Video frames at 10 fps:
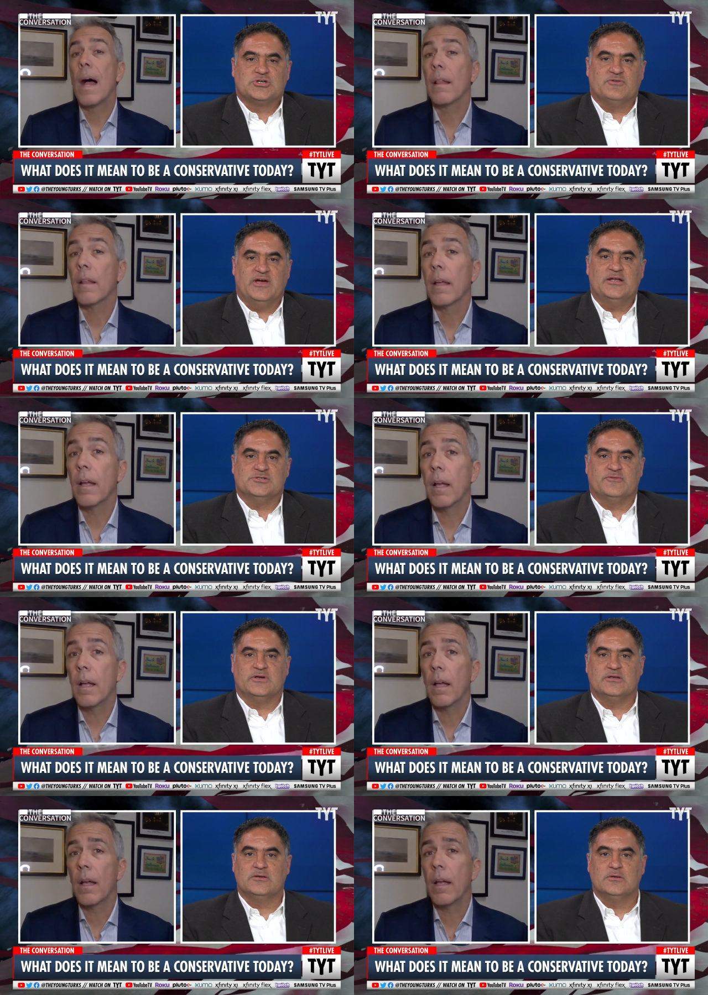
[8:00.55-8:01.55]
Speaker 1: advantage well,
Speaker 2: of it.
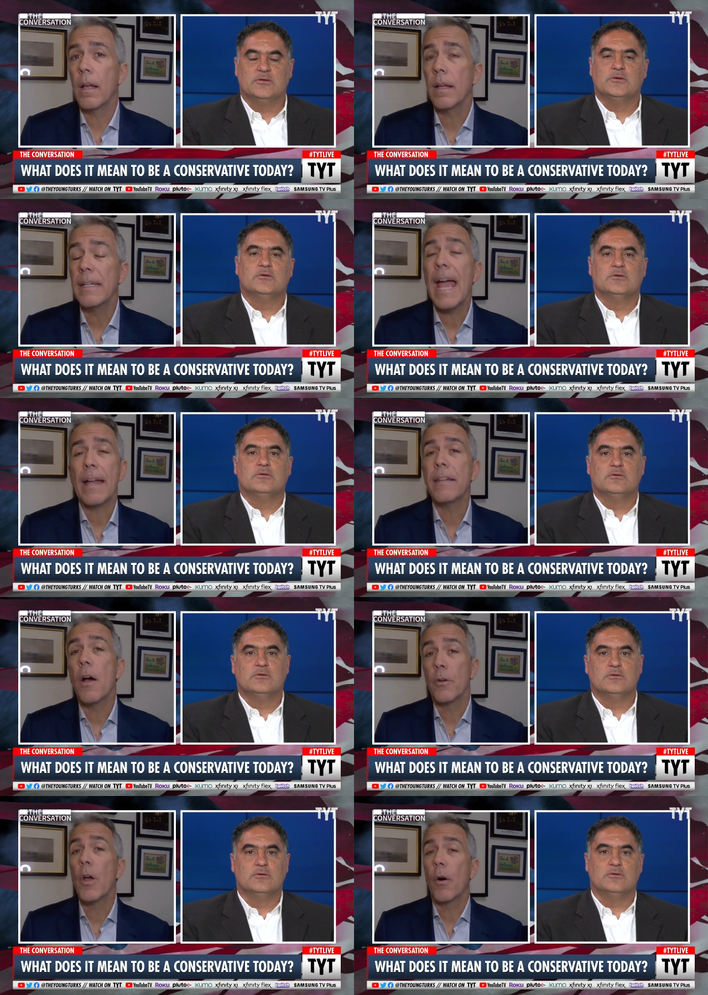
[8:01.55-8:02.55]
Yeah,
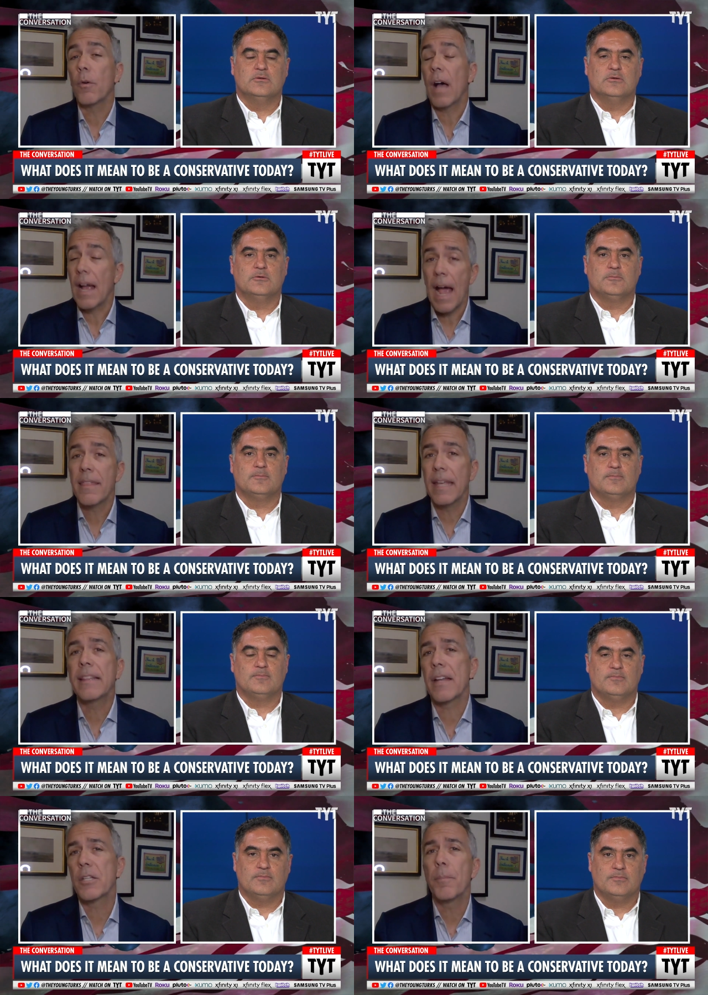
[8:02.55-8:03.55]
no, no, I, I,
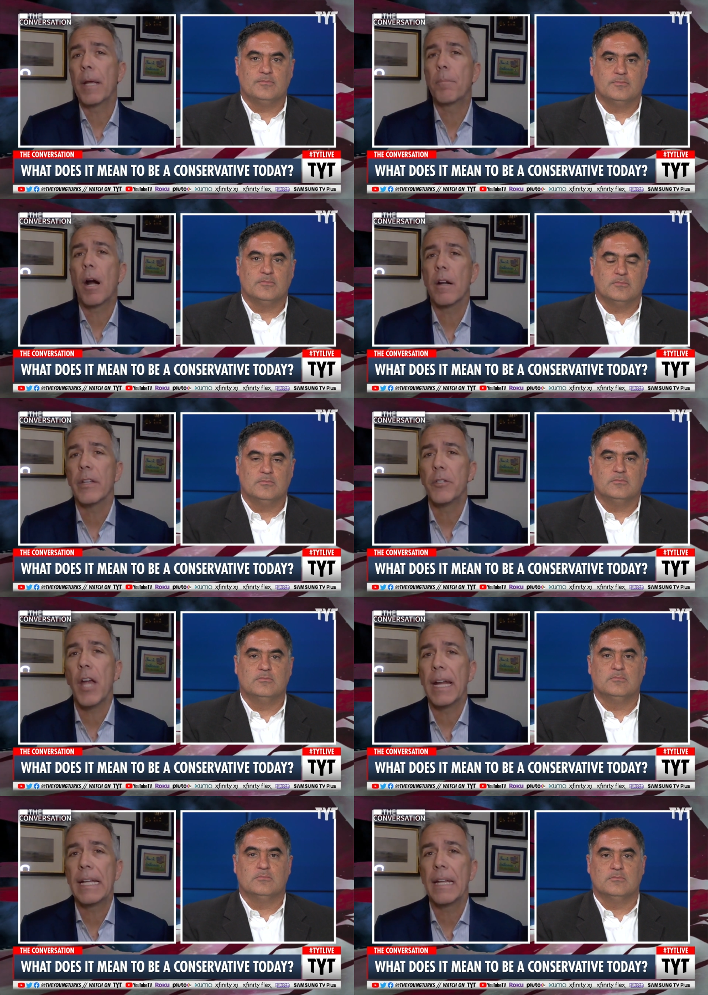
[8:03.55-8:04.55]
think that's a big part of
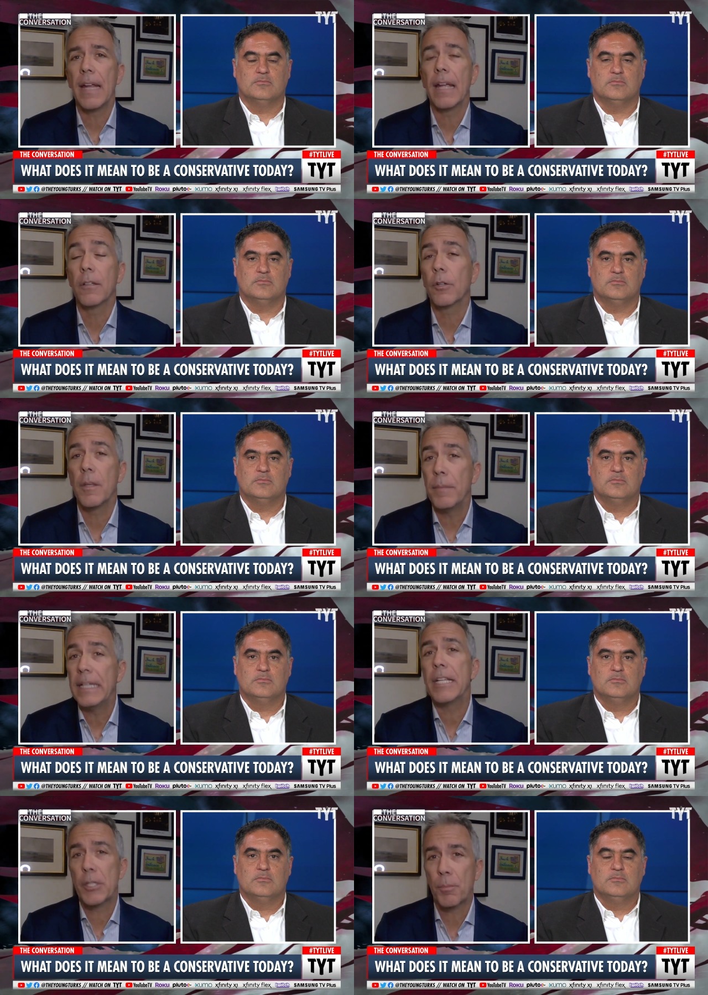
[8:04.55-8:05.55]
it, Cenk. And, and look,
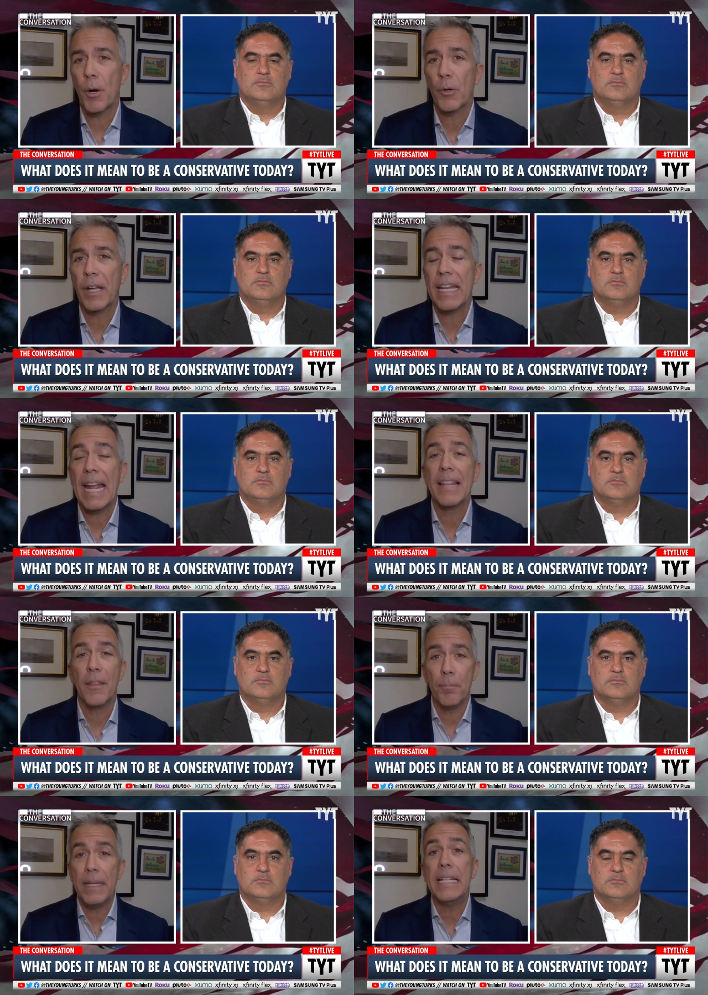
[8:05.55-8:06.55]
the media is broken,
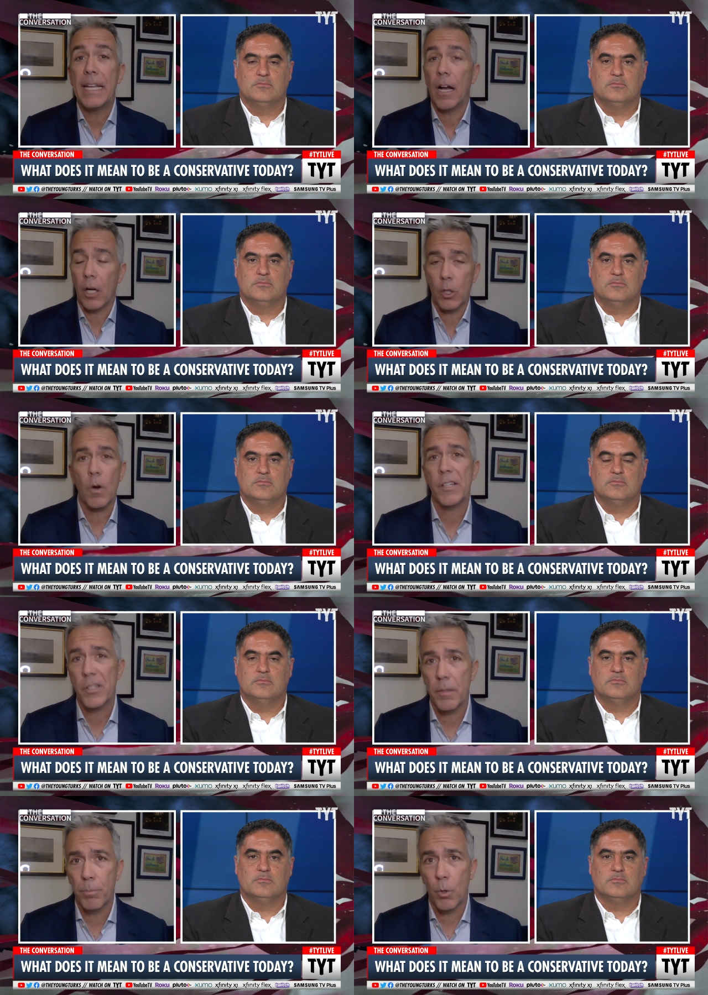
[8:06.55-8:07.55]
and the media
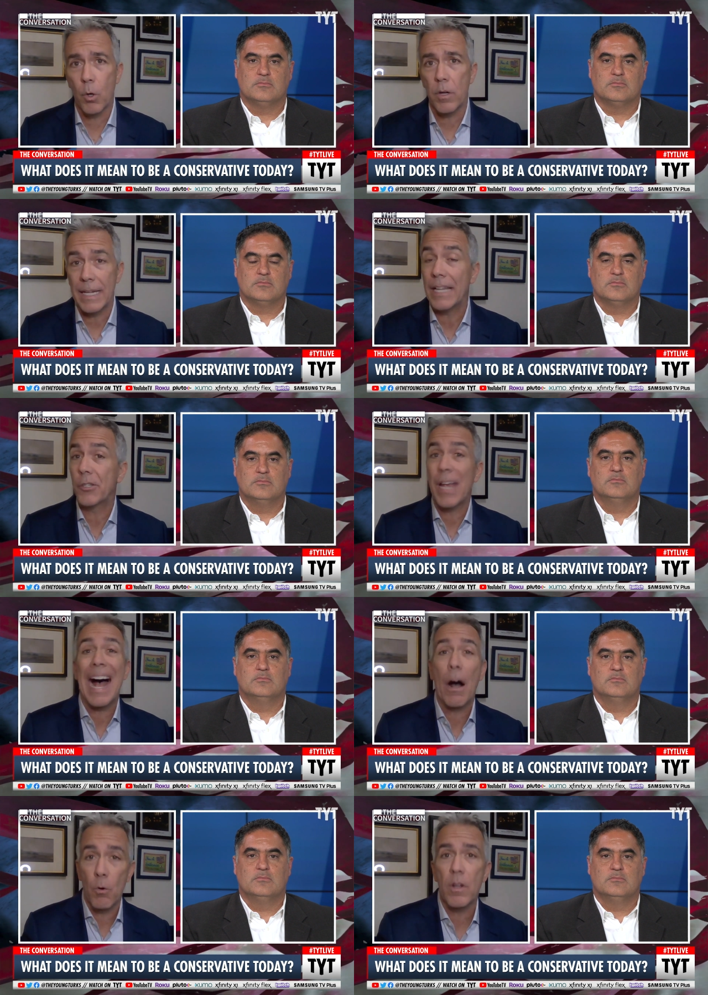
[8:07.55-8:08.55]
across the board
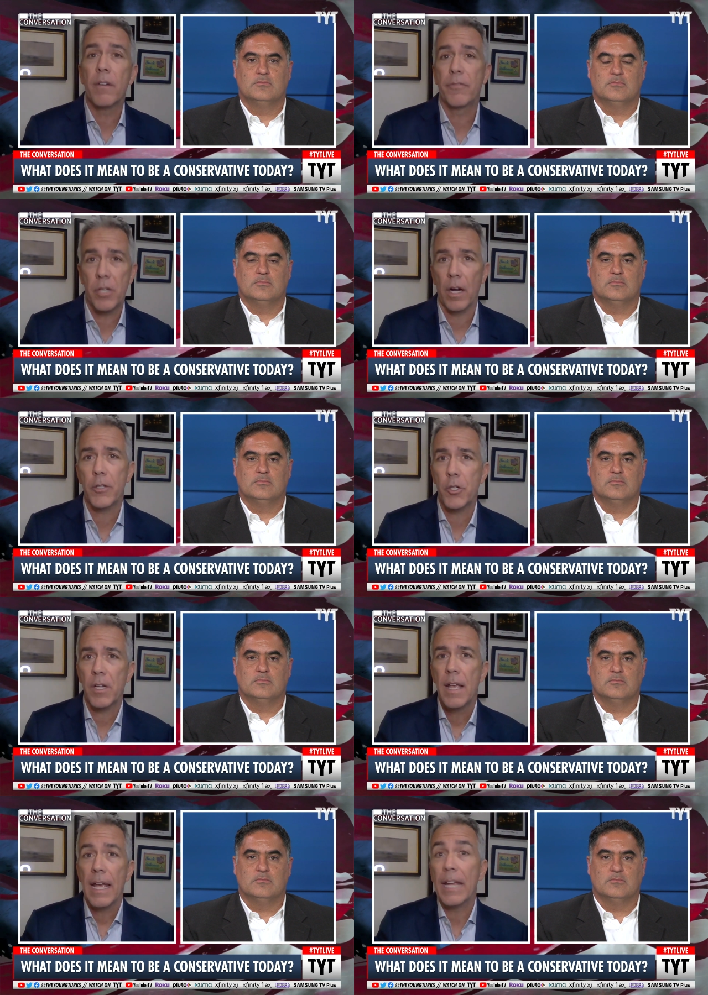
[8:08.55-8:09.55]
is out of
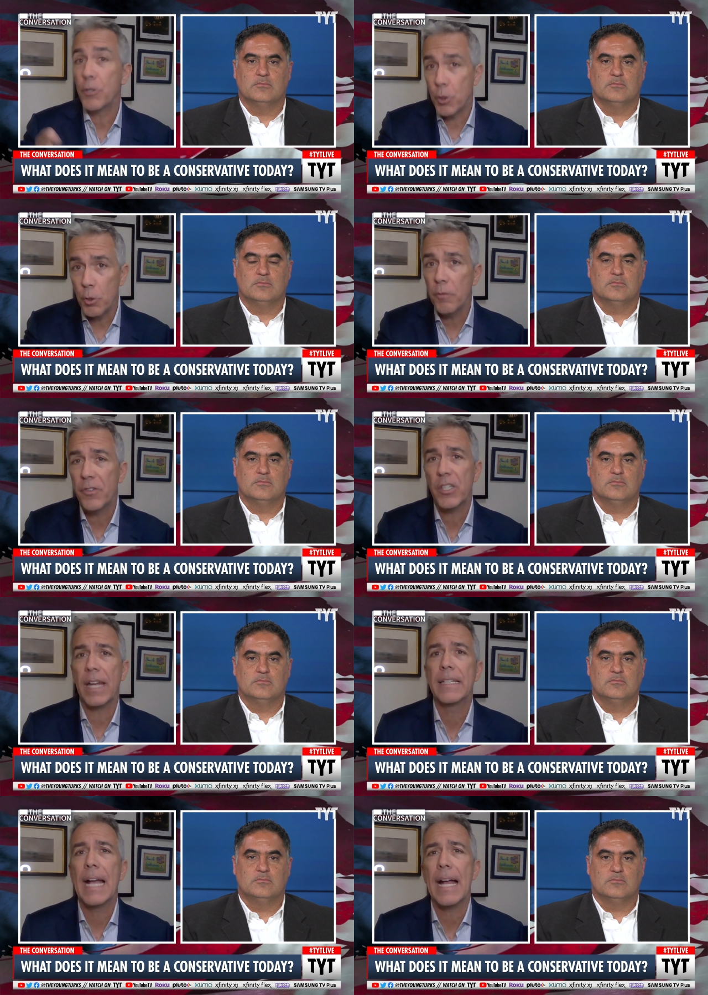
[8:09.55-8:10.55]
touch, as you've
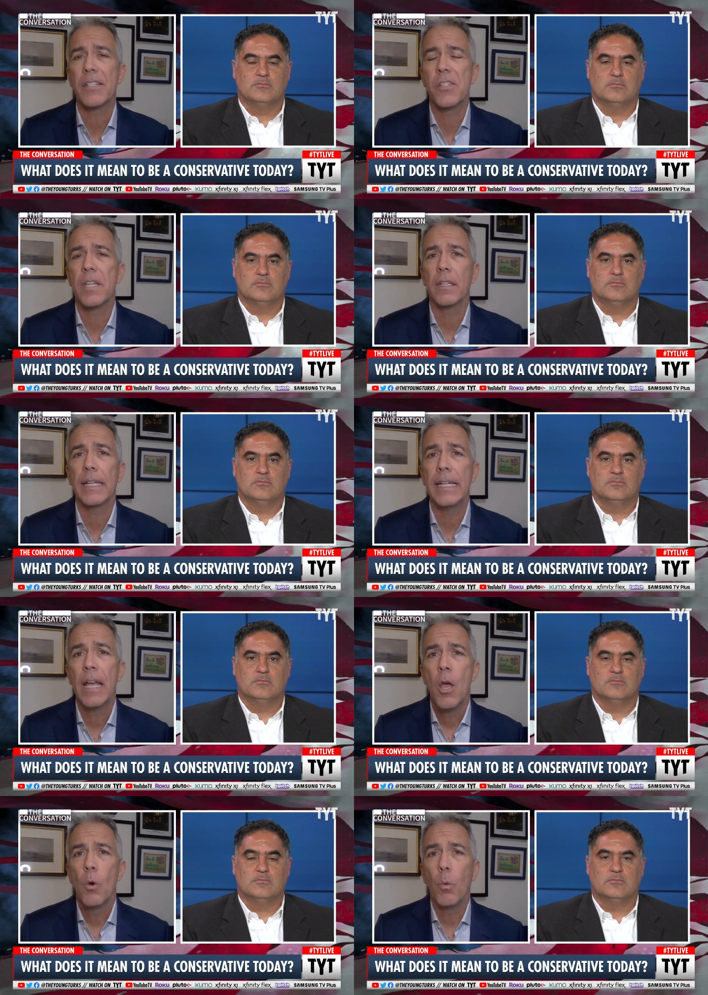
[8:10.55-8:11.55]
said
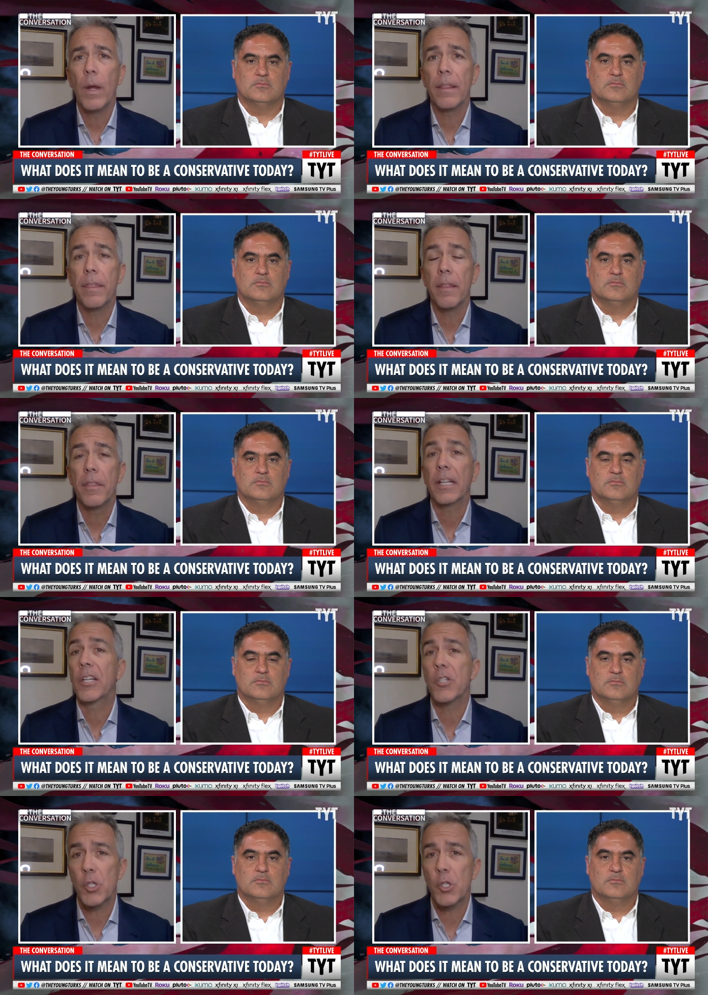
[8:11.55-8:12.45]
constantly, with the